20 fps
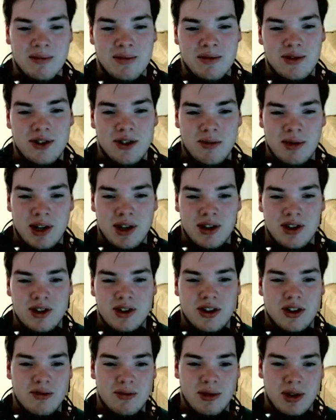Charmander,
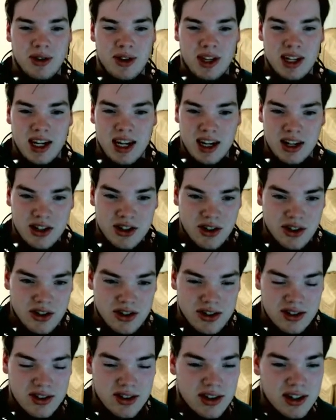Charmeleon, and
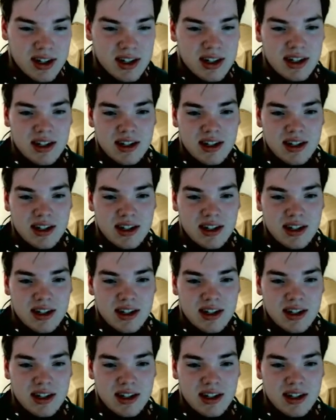Charizard.